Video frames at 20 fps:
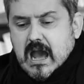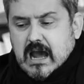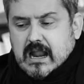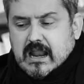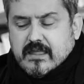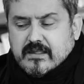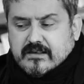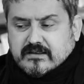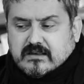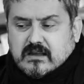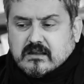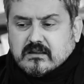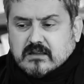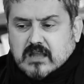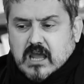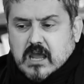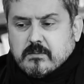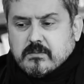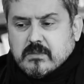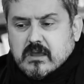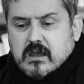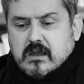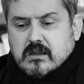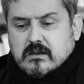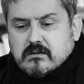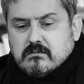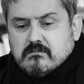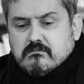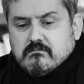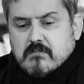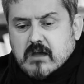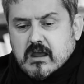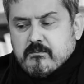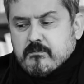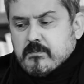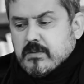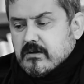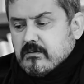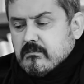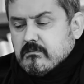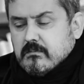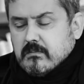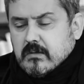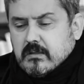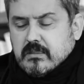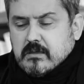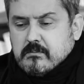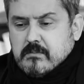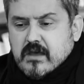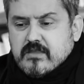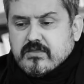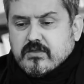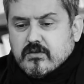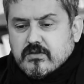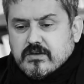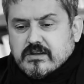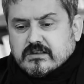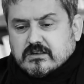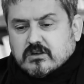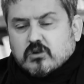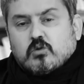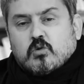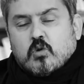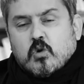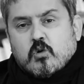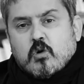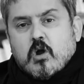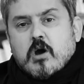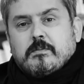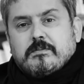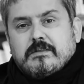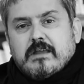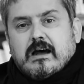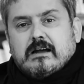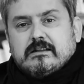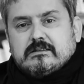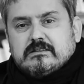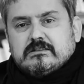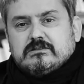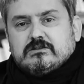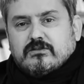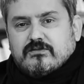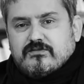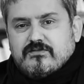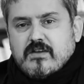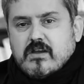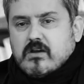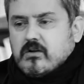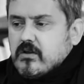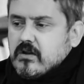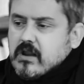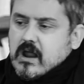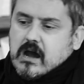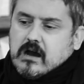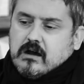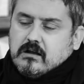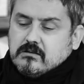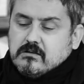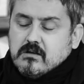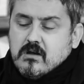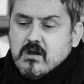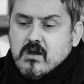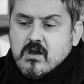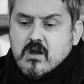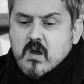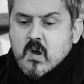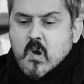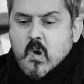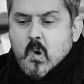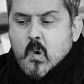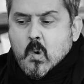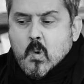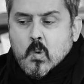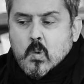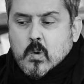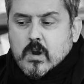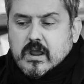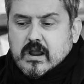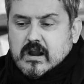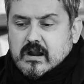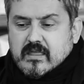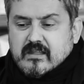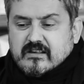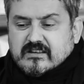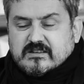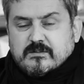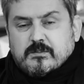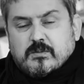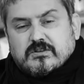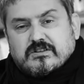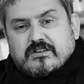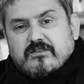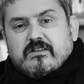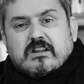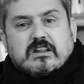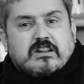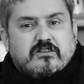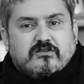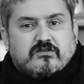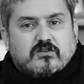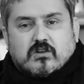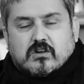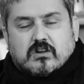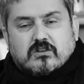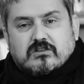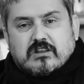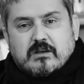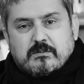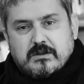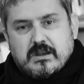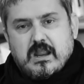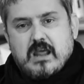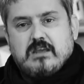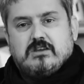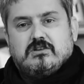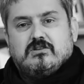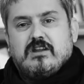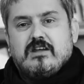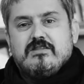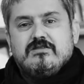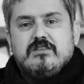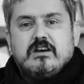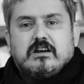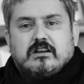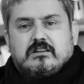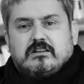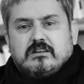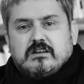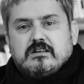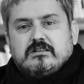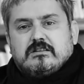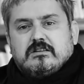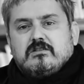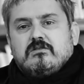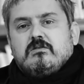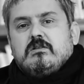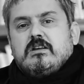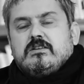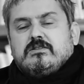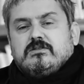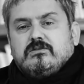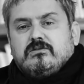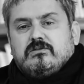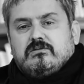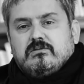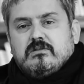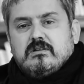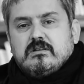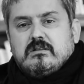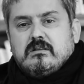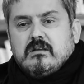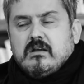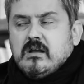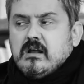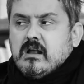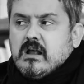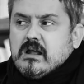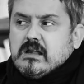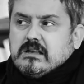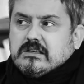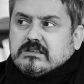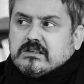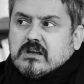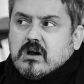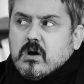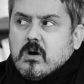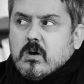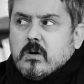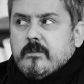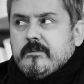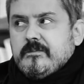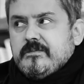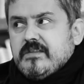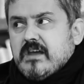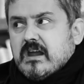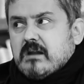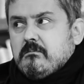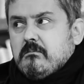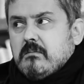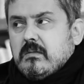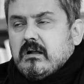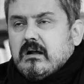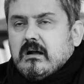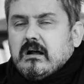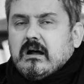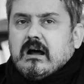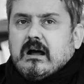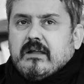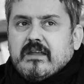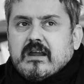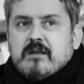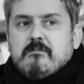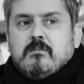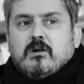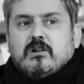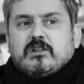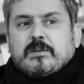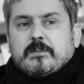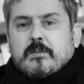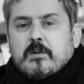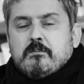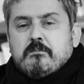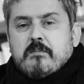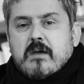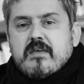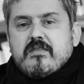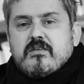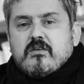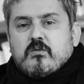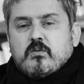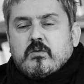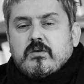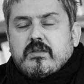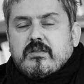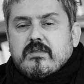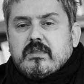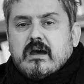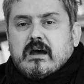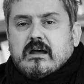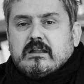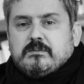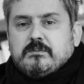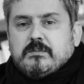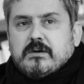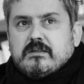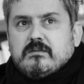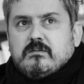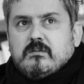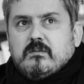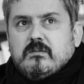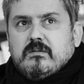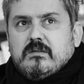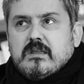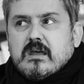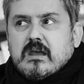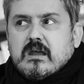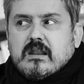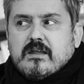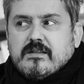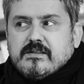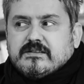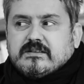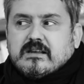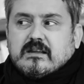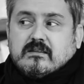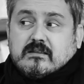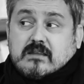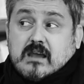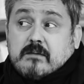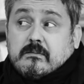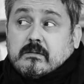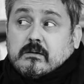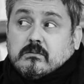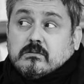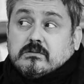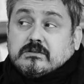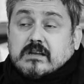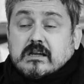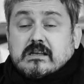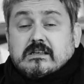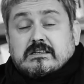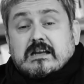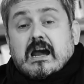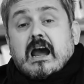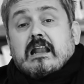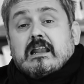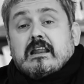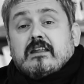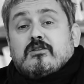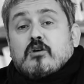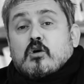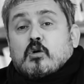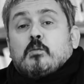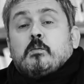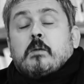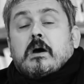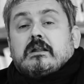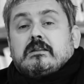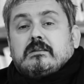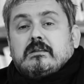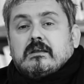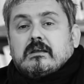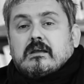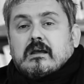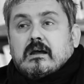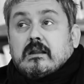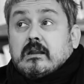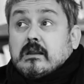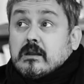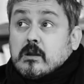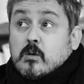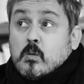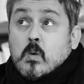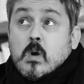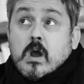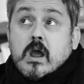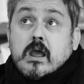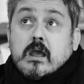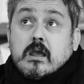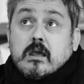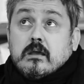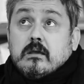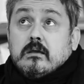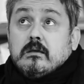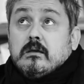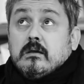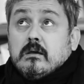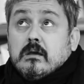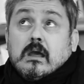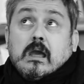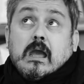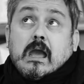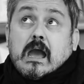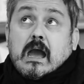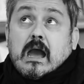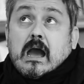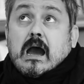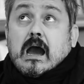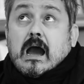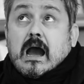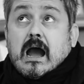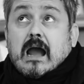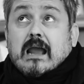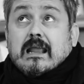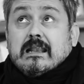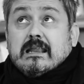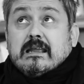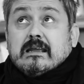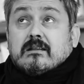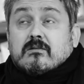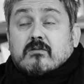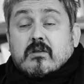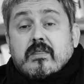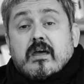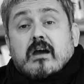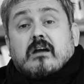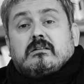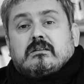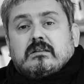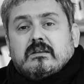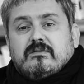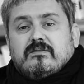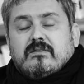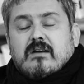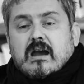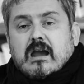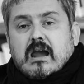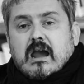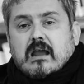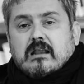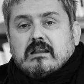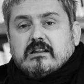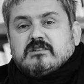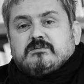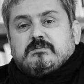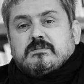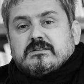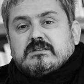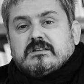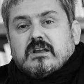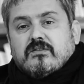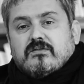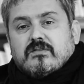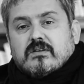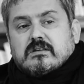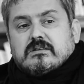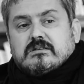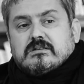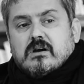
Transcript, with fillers: And at the same time, then my, my the method is to corrupt that and to figure it out where there's a possibility for contamination and dirtiness in relation to it. So there there are multiple methods within that, but then at the same time, I would say it's highly dogmatic and in a way highly reductive and highly specific.